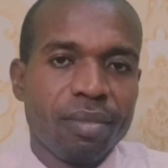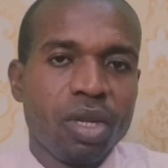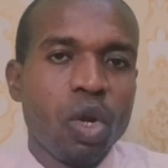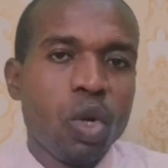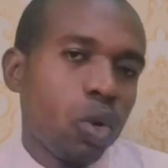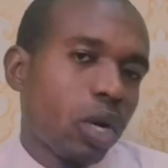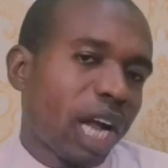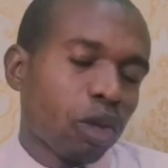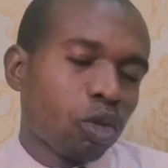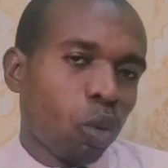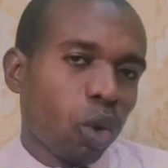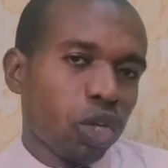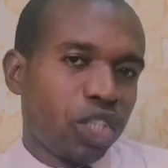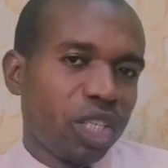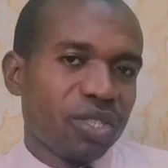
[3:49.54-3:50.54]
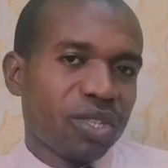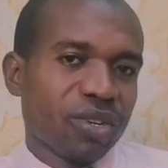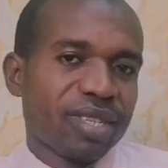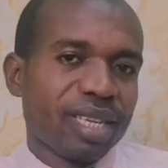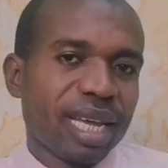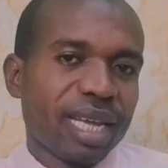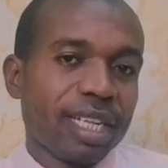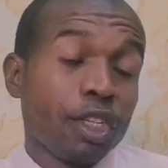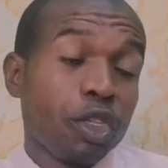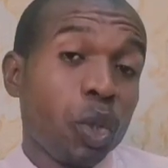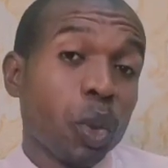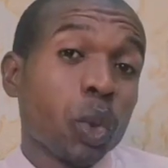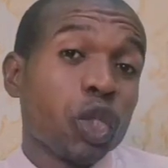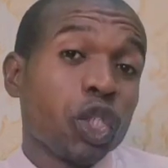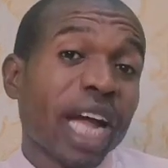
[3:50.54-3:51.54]
Look at what Jesus said.
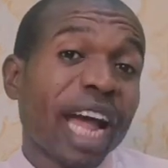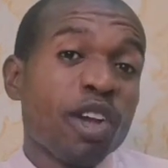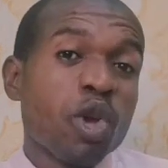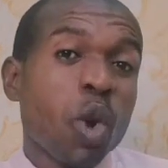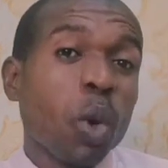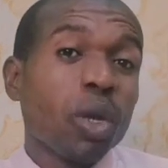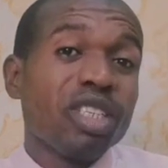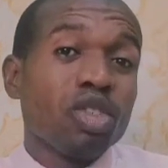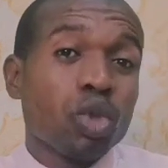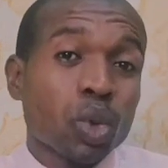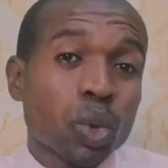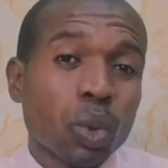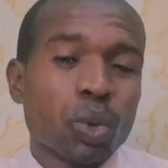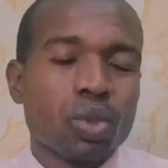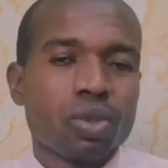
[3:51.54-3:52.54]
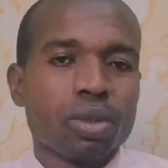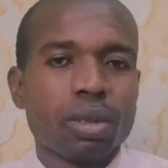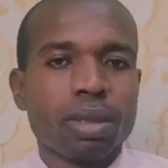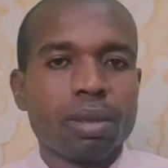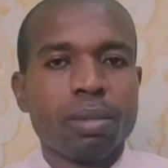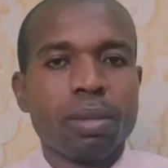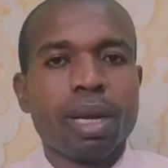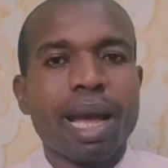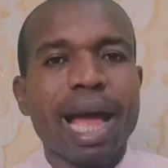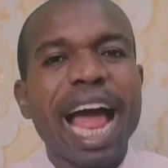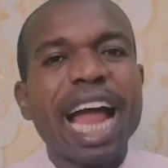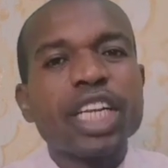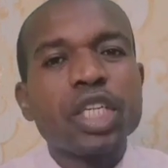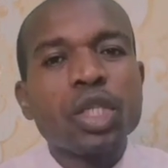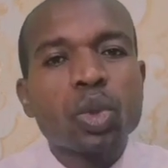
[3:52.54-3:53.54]
You shall know the truth,
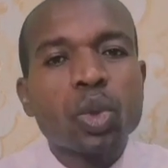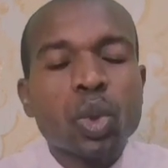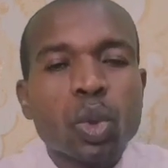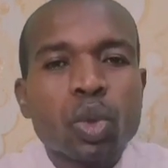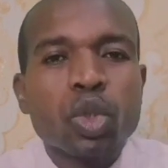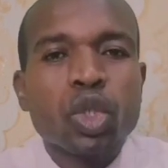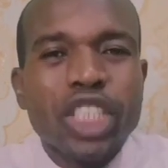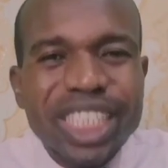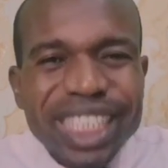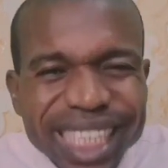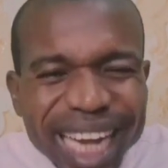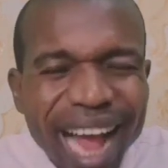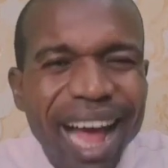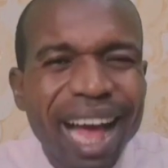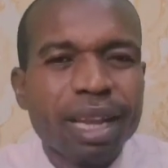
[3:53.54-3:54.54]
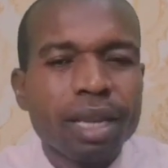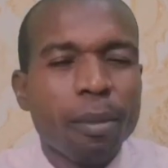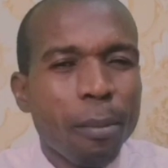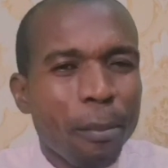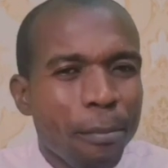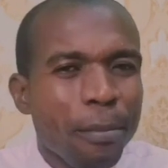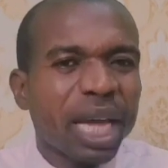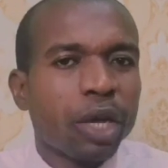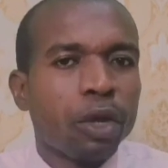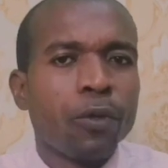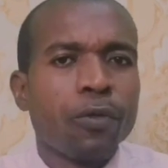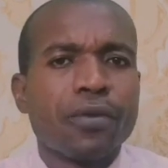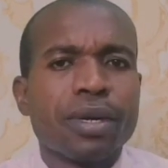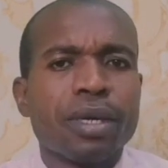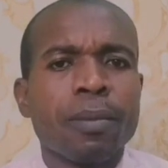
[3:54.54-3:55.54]
and the truth shall make
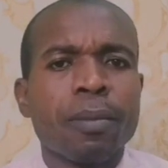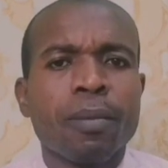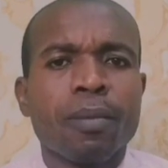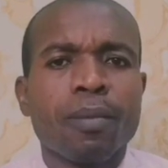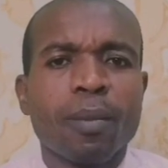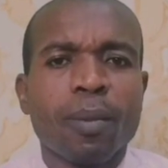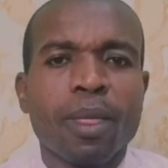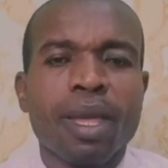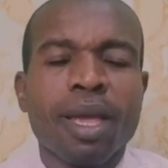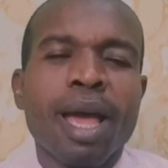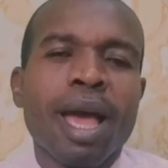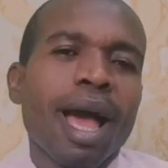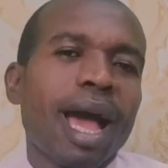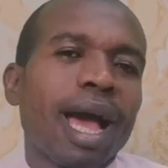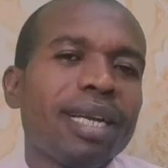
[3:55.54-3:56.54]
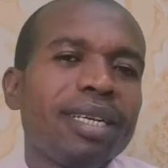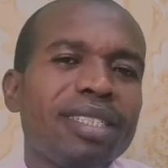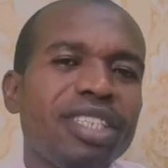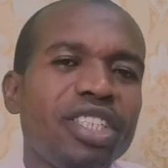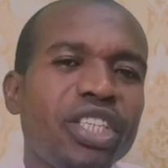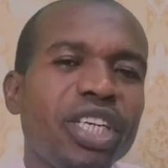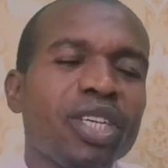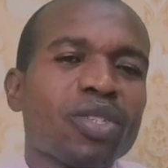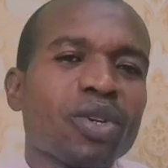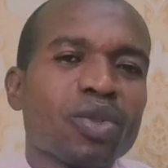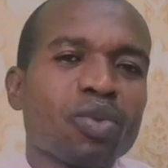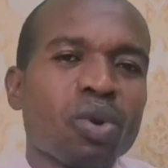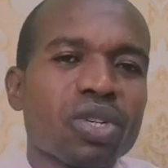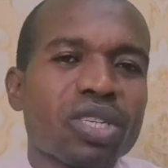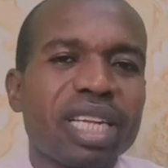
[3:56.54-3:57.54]
you free. And
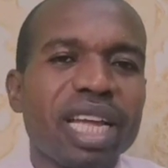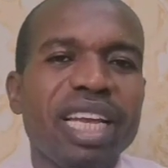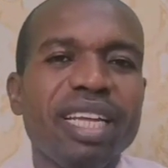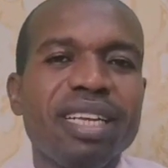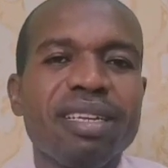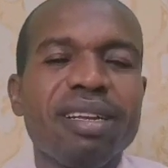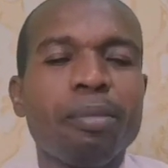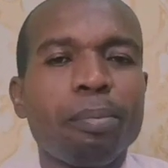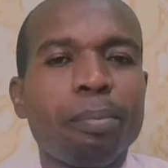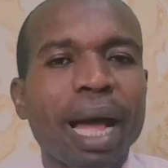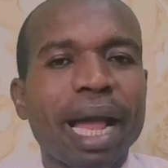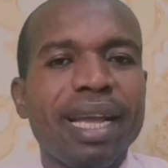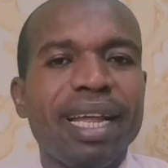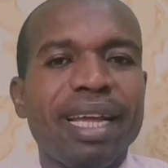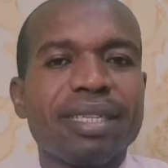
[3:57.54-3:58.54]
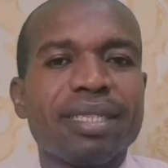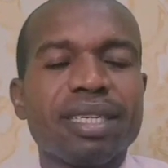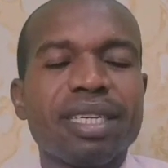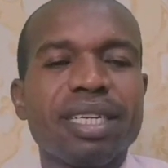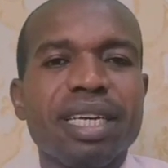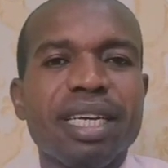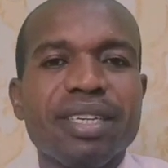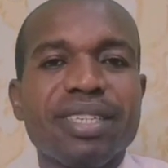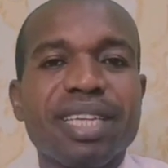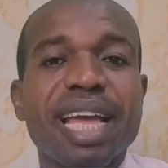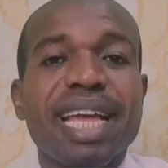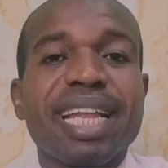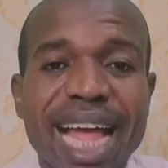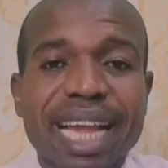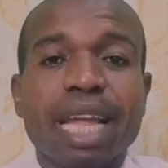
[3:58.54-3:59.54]
Jesus was telling Pilate, he
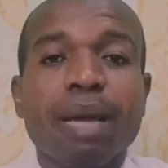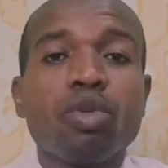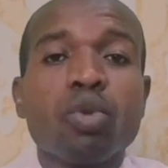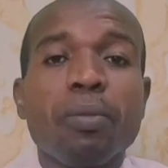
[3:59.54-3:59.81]
said, I came to